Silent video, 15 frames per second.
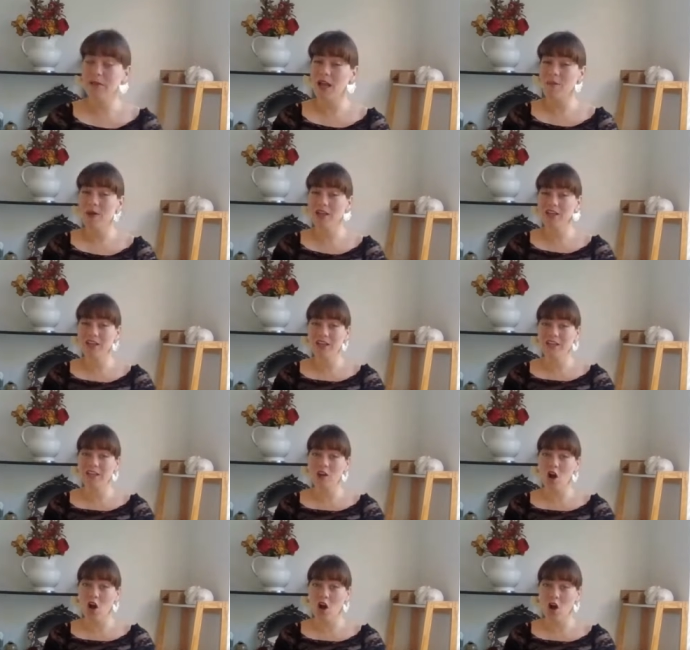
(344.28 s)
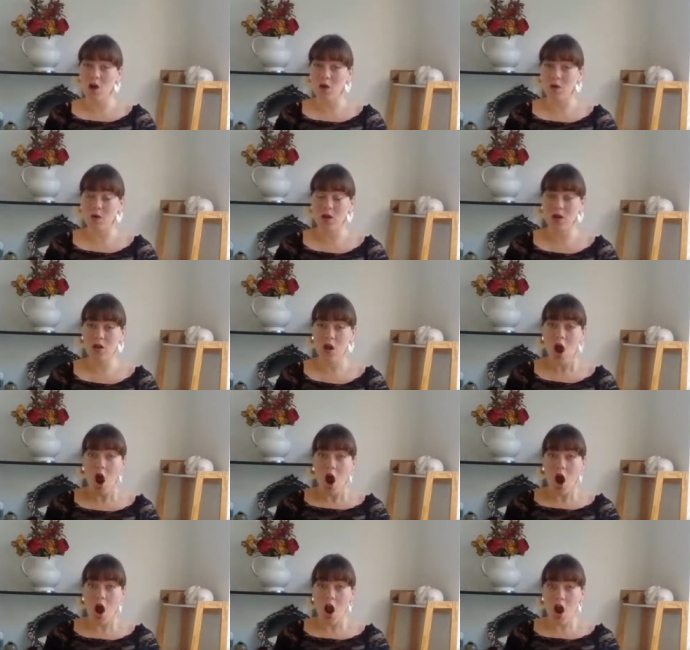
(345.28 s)
imagine it's an uh-oh.
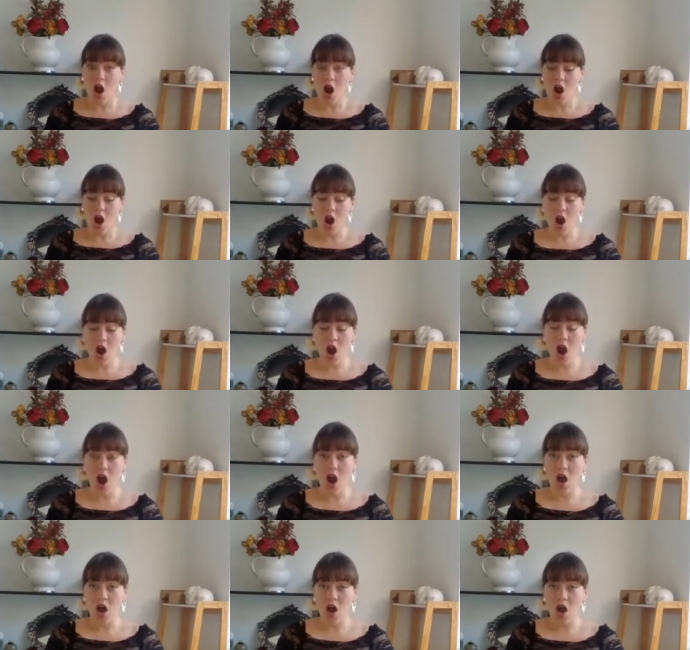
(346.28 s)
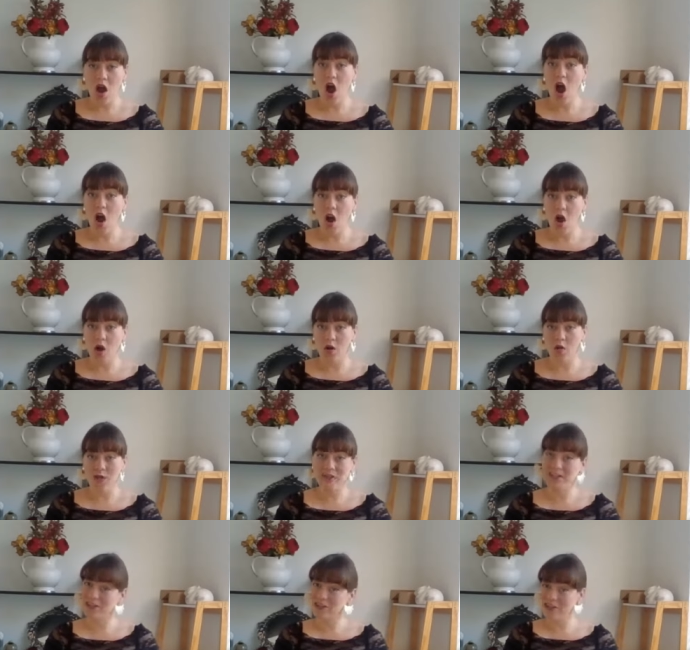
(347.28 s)
Uh-oh.
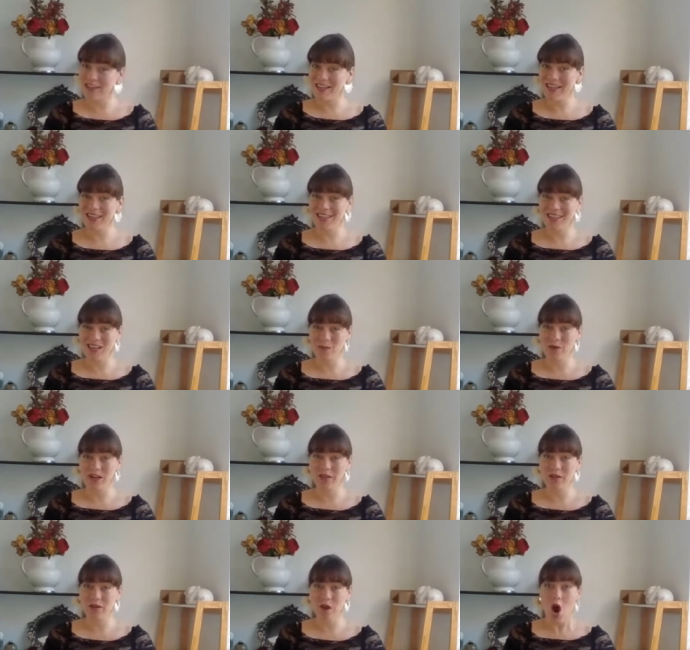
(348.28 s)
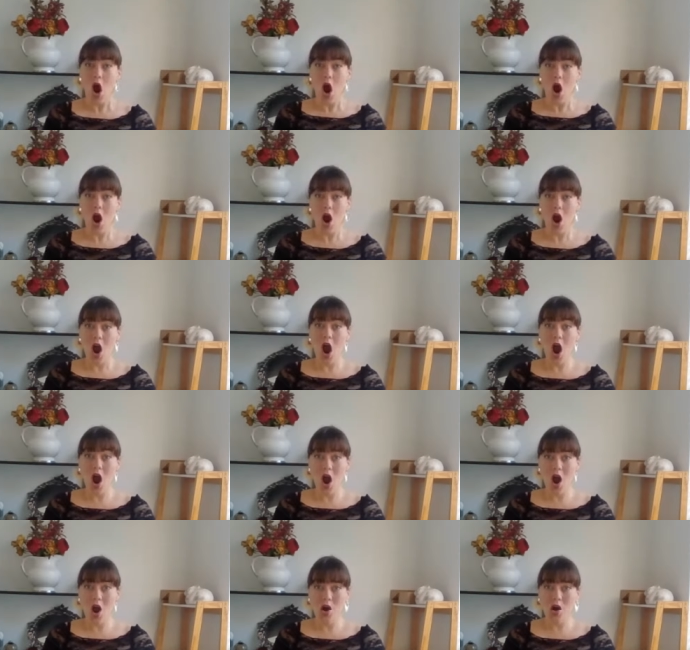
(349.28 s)
Just try that. Take a breath.
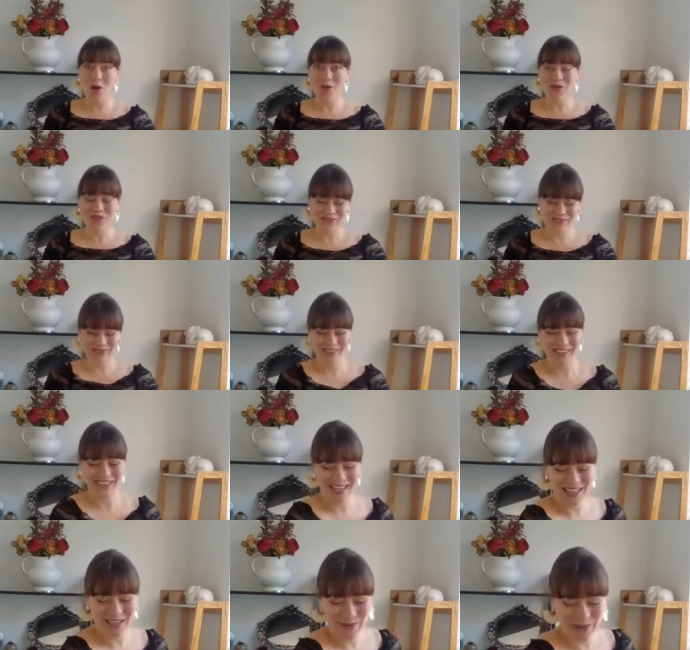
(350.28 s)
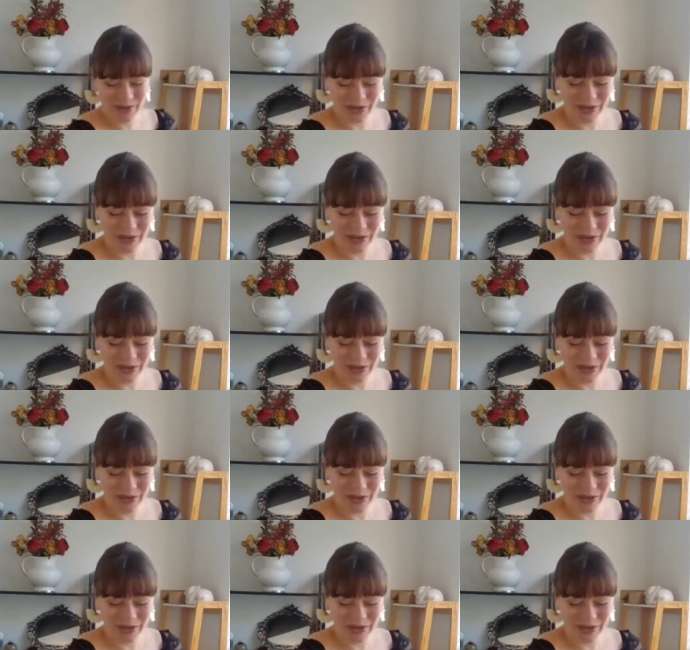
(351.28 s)
Uh-oh. And then we're